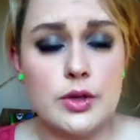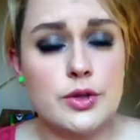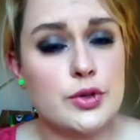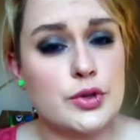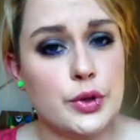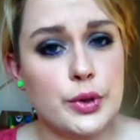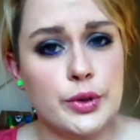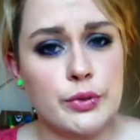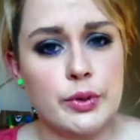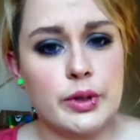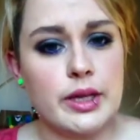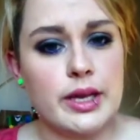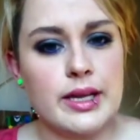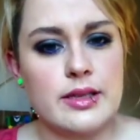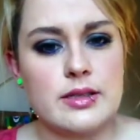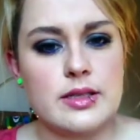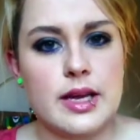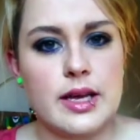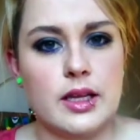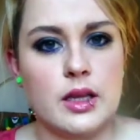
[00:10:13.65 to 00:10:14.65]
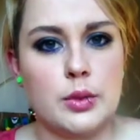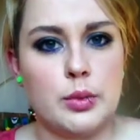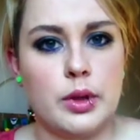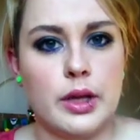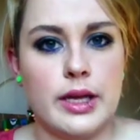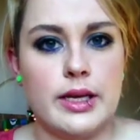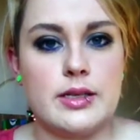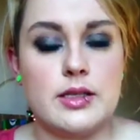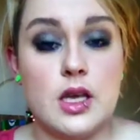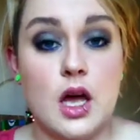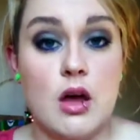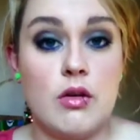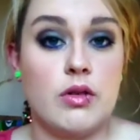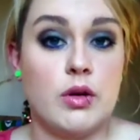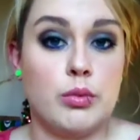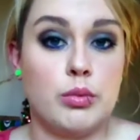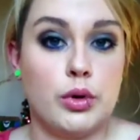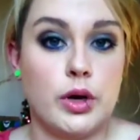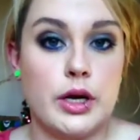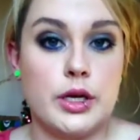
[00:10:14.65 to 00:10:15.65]
So it really has taken the place of a
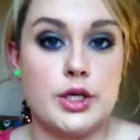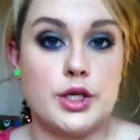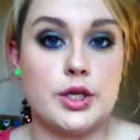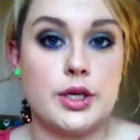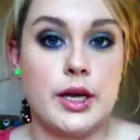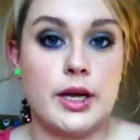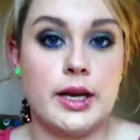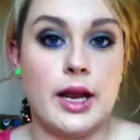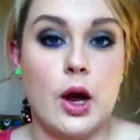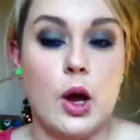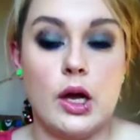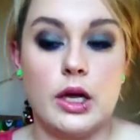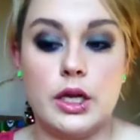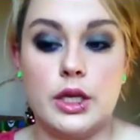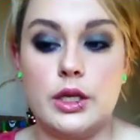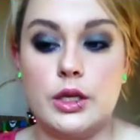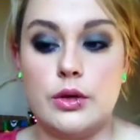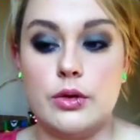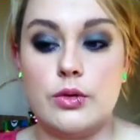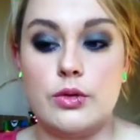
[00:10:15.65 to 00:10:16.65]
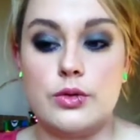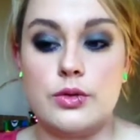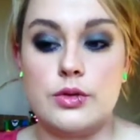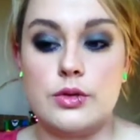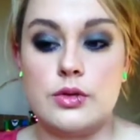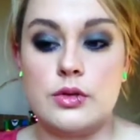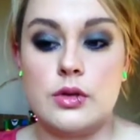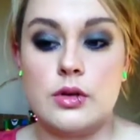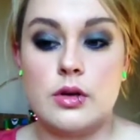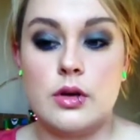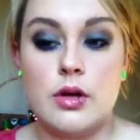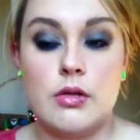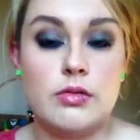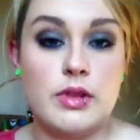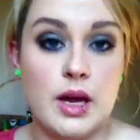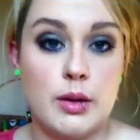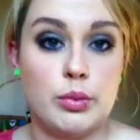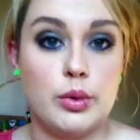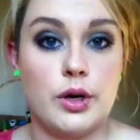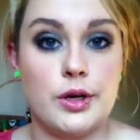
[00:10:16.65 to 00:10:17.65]
brush, and now I can use
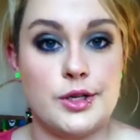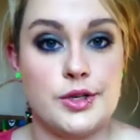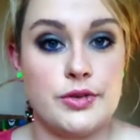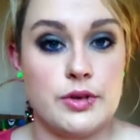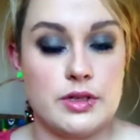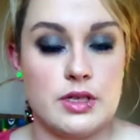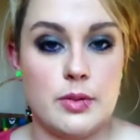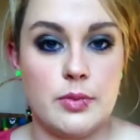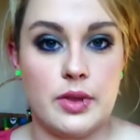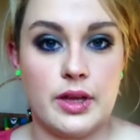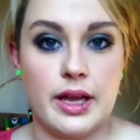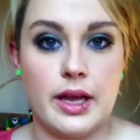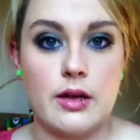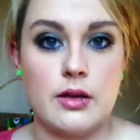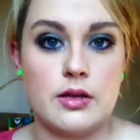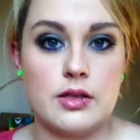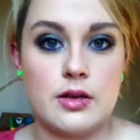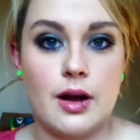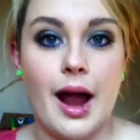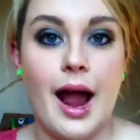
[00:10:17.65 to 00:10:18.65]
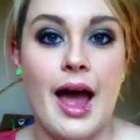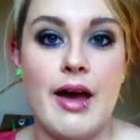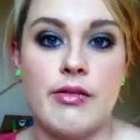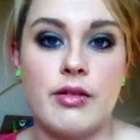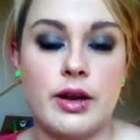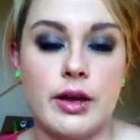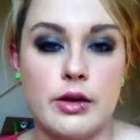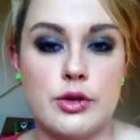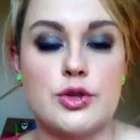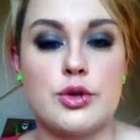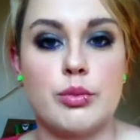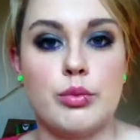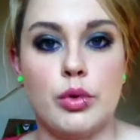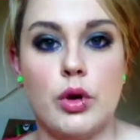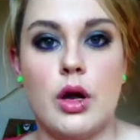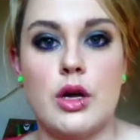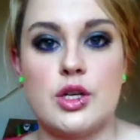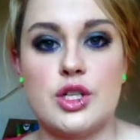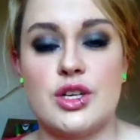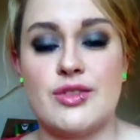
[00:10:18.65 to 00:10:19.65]
that brush for something else, or I have an extra
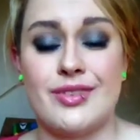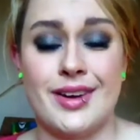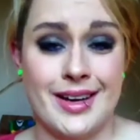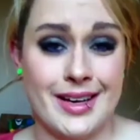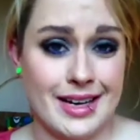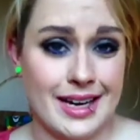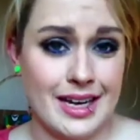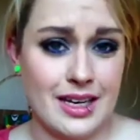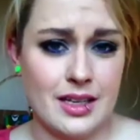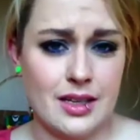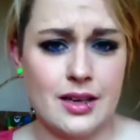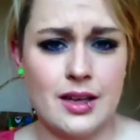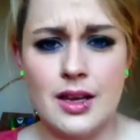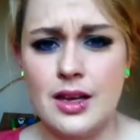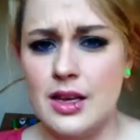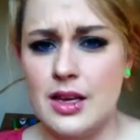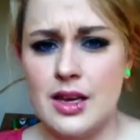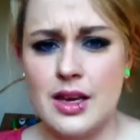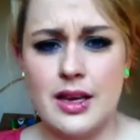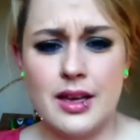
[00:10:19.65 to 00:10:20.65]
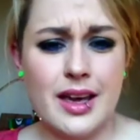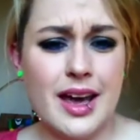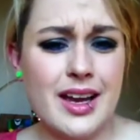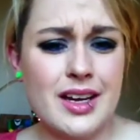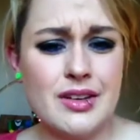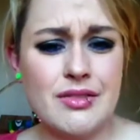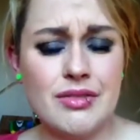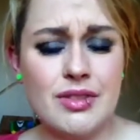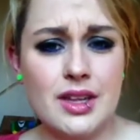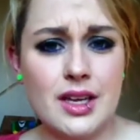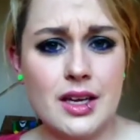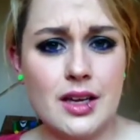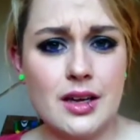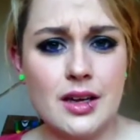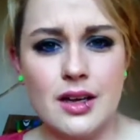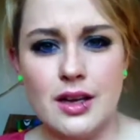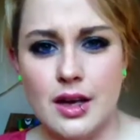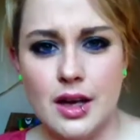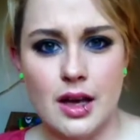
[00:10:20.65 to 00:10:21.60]
brush if I need it, kind of thing.